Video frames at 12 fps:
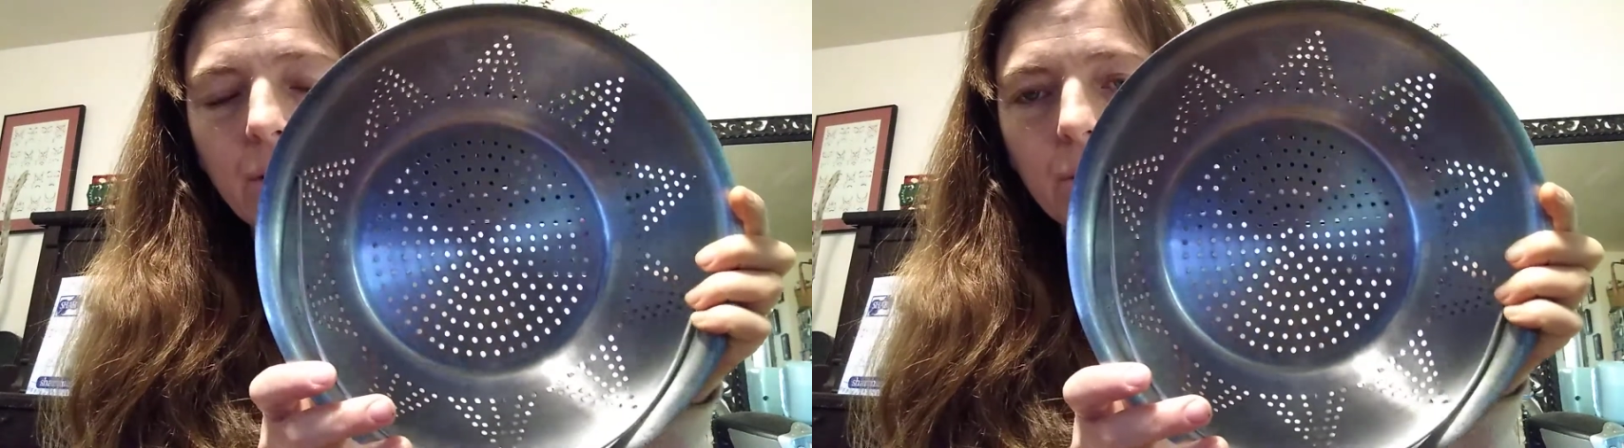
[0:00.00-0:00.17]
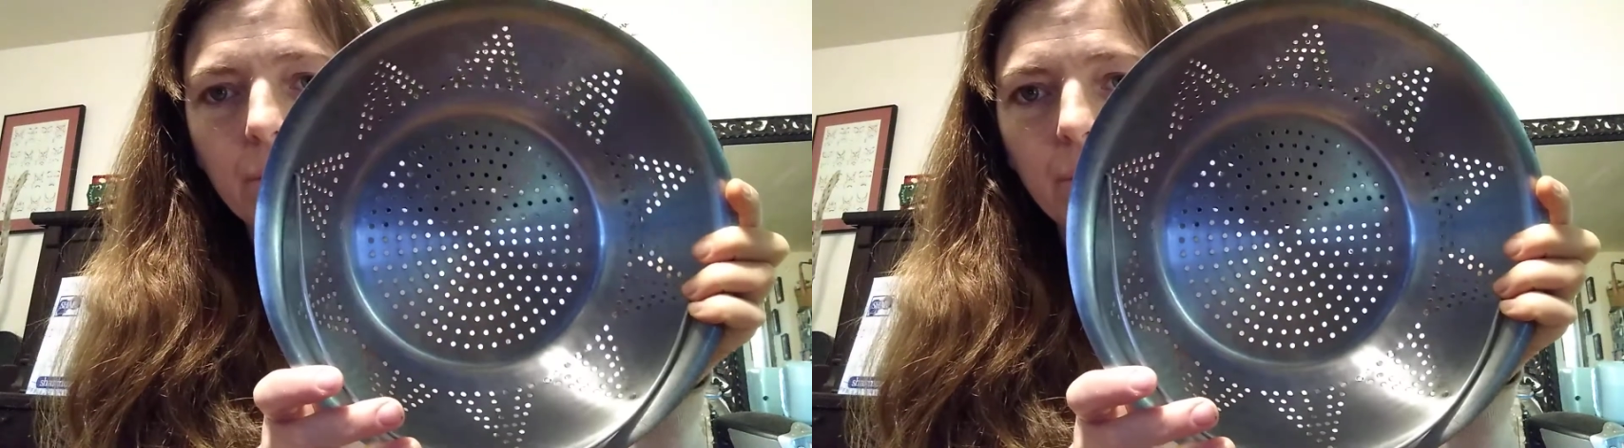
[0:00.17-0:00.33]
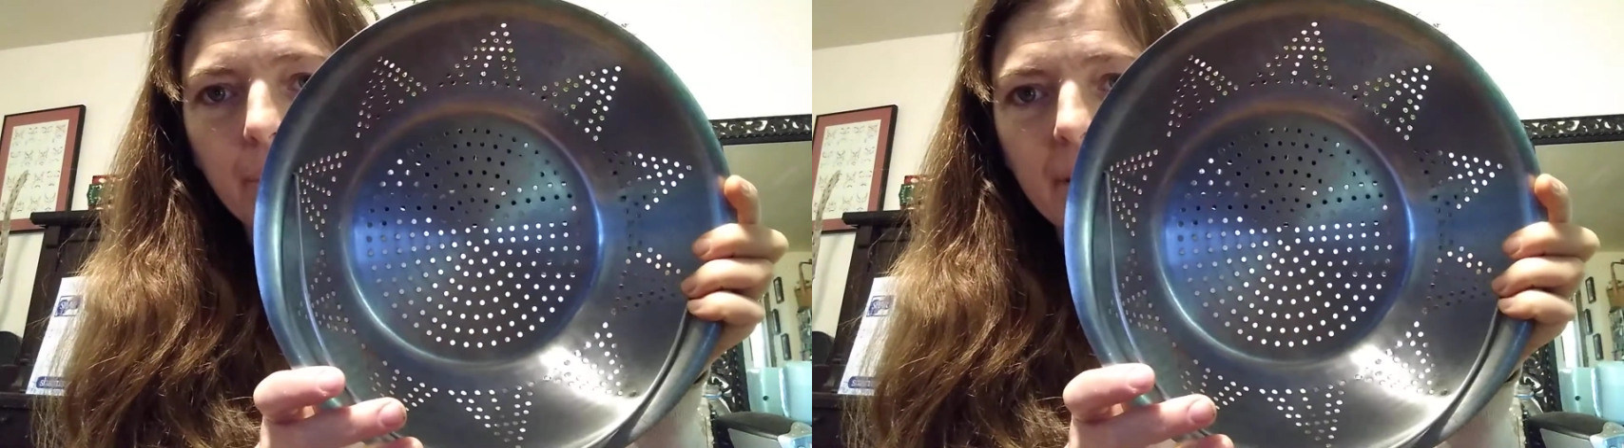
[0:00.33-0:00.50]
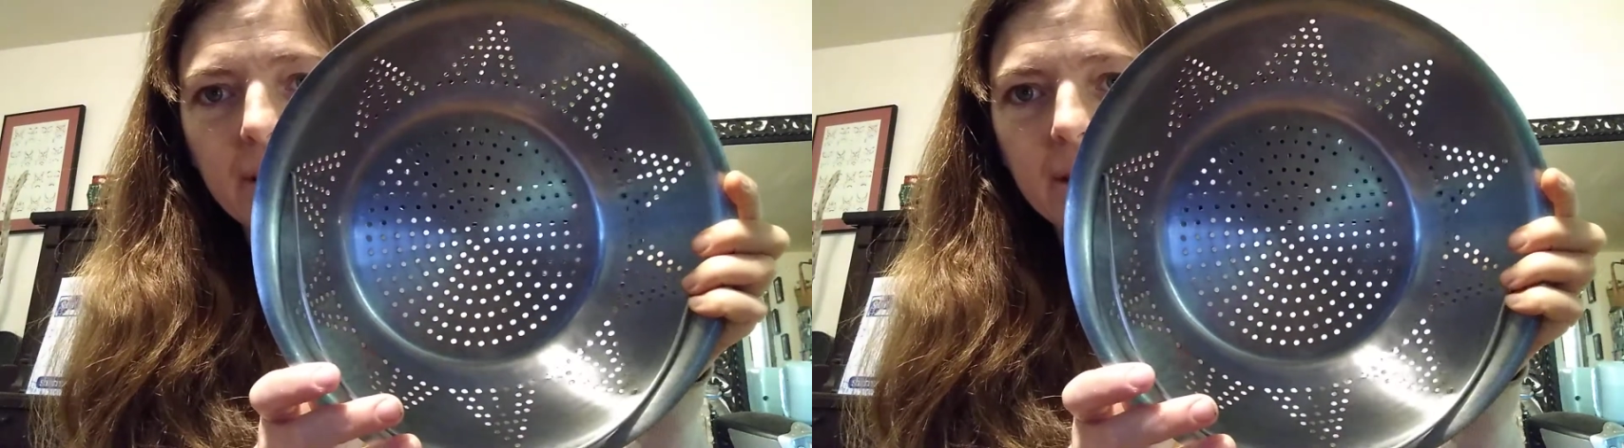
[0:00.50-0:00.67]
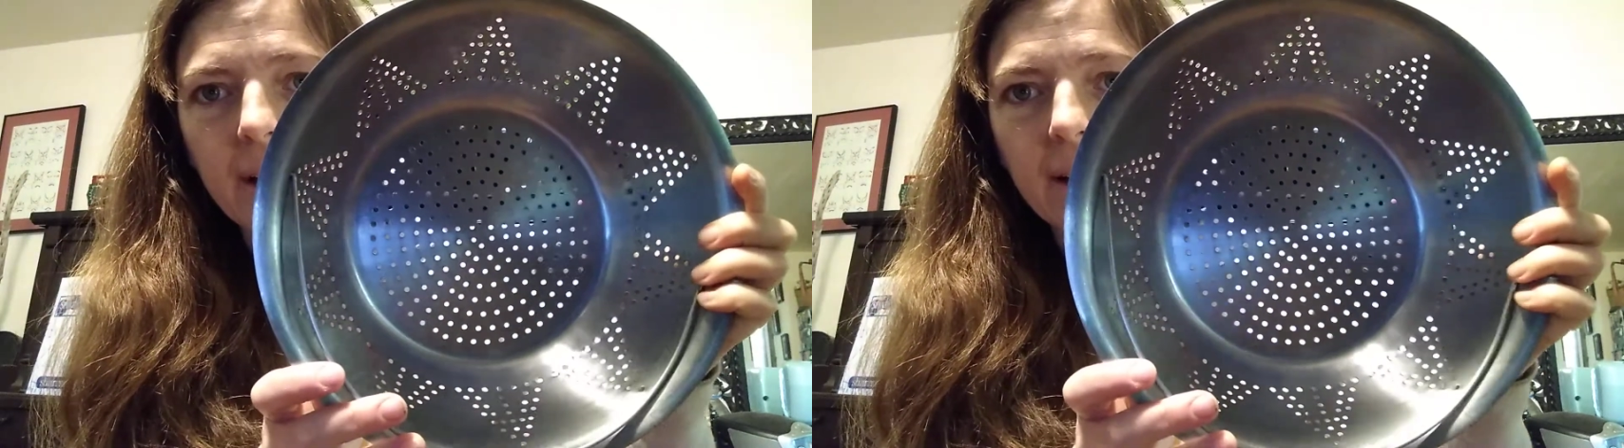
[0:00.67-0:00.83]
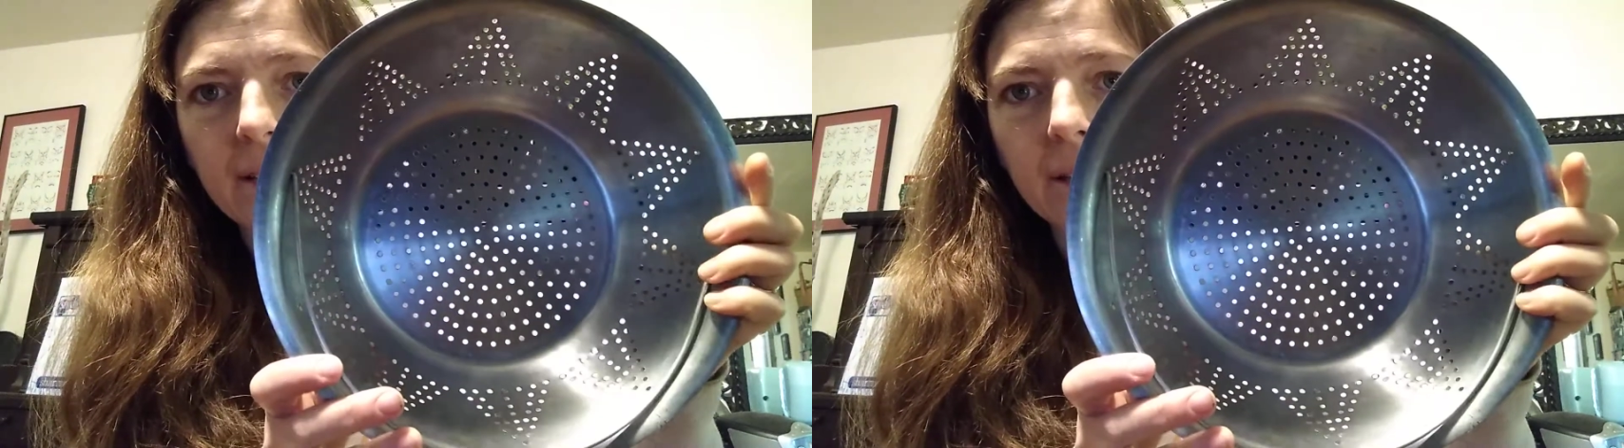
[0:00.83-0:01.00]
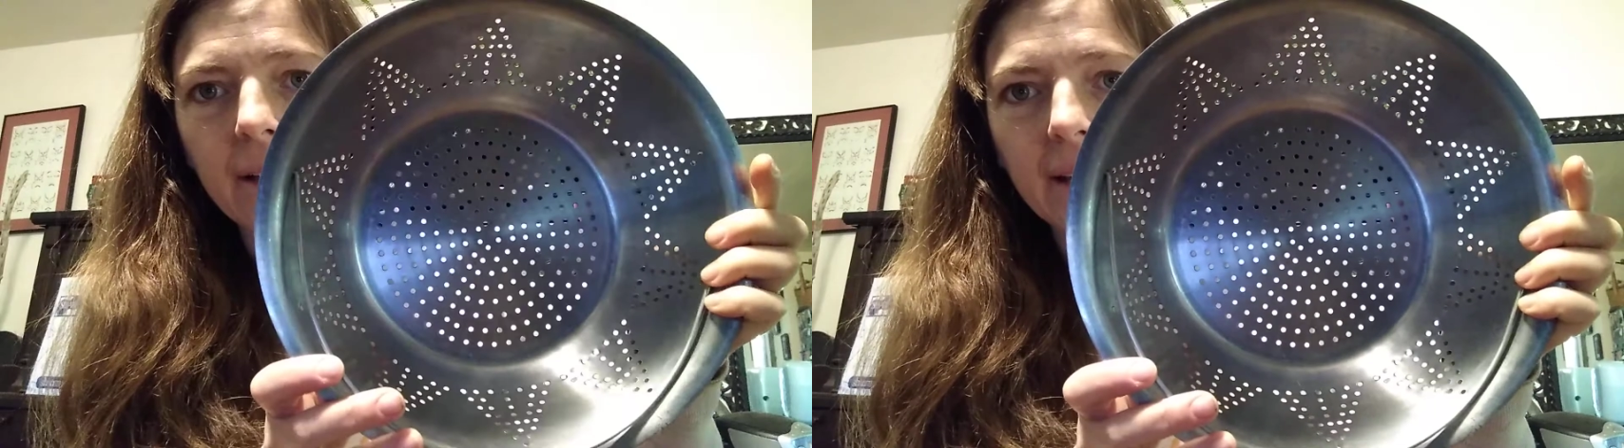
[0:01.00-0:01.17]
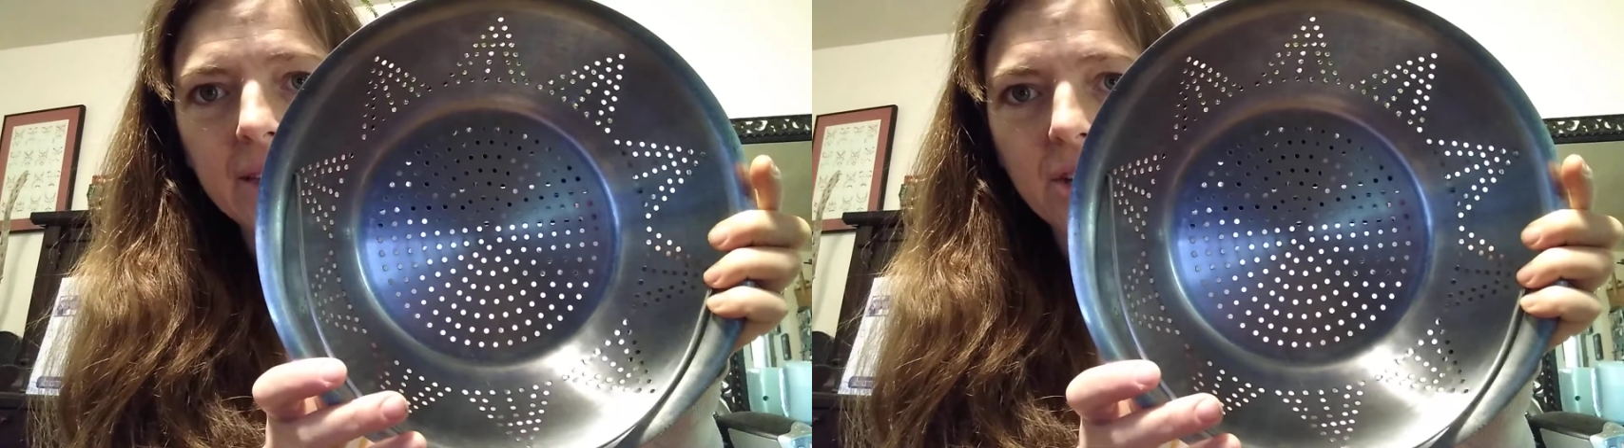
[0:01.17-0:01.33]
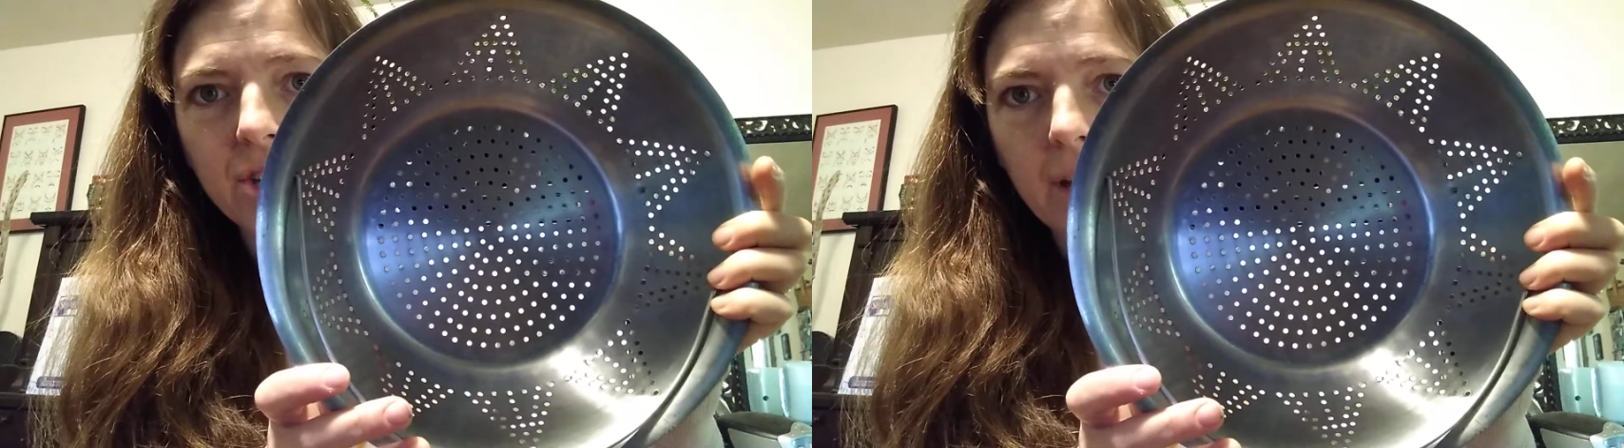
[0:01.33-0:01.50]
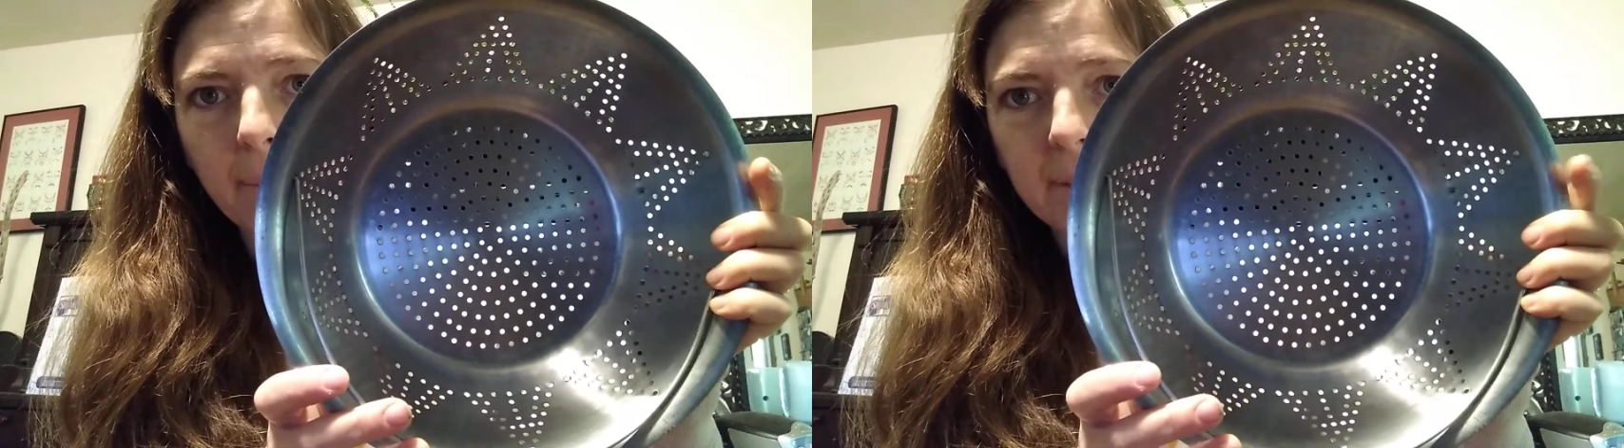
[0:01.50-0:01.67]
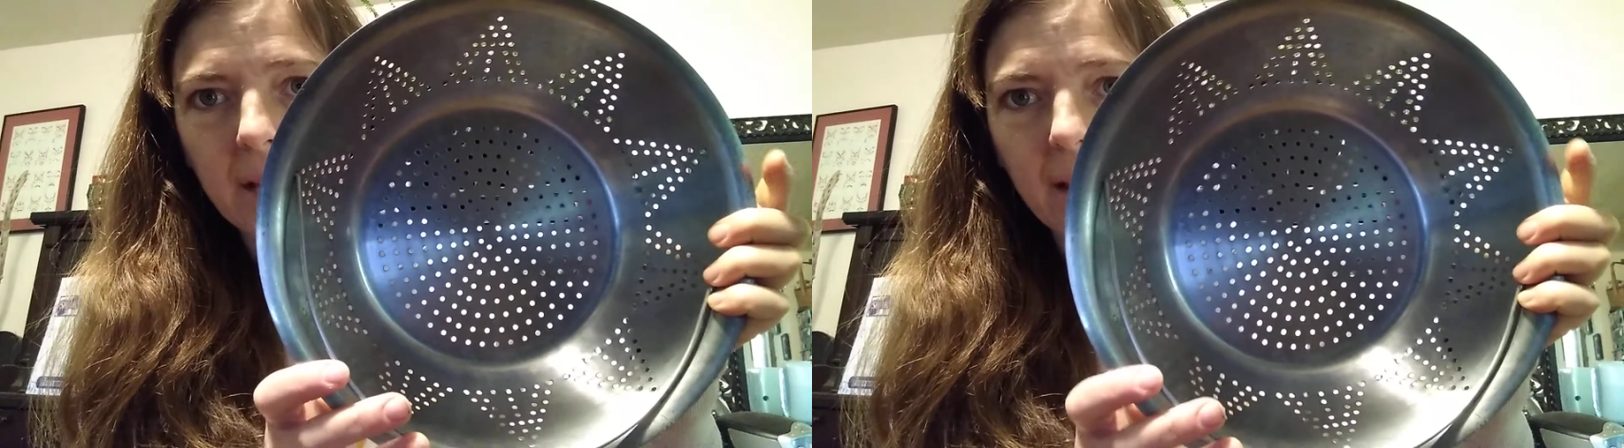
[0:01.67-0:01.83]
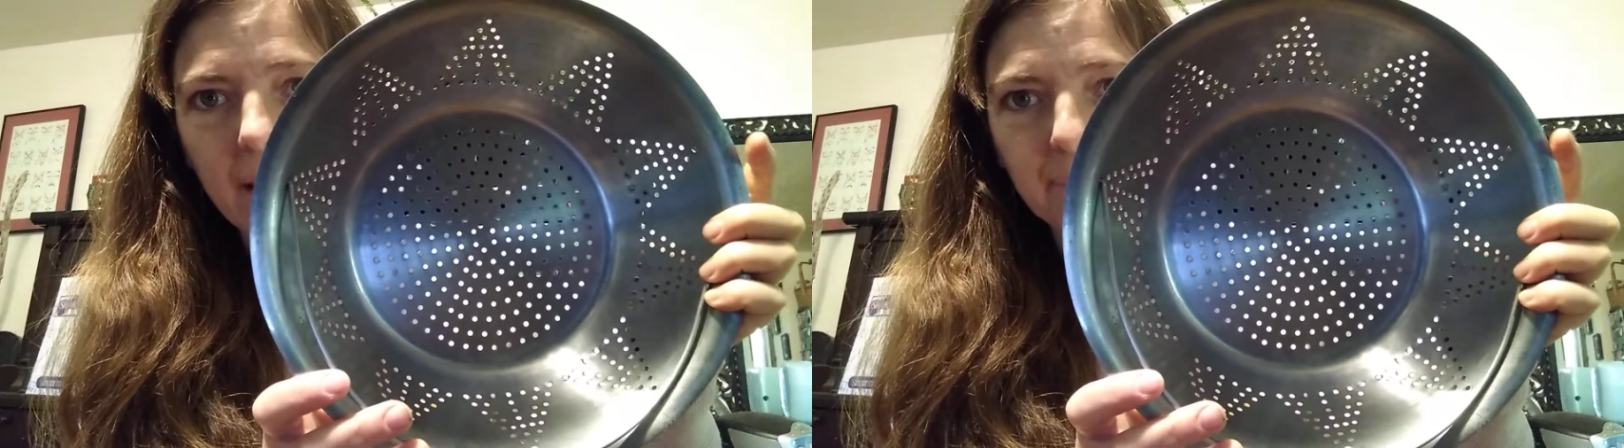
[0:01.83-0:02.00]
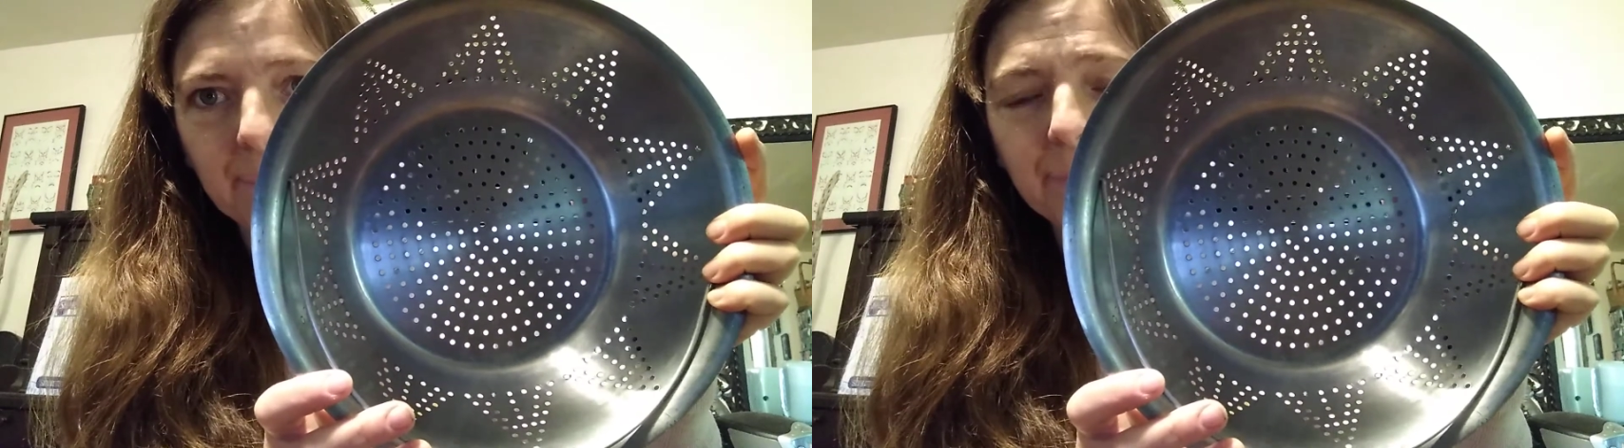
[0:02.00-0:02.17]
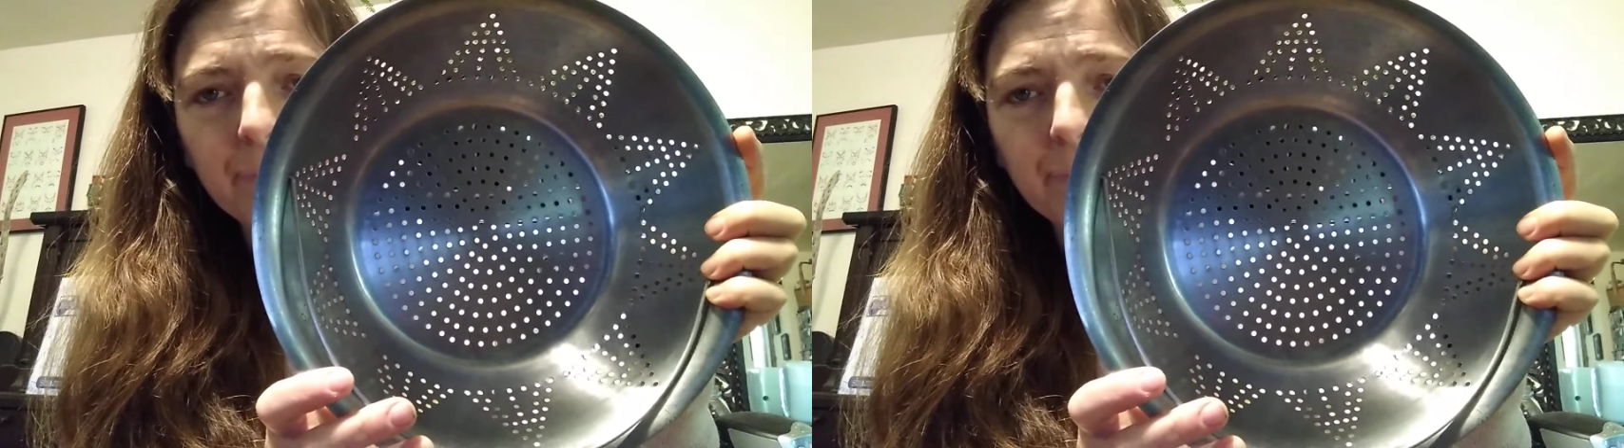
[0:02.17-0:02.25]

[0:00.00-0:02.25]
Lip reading: cool because it has lots of shapes in it.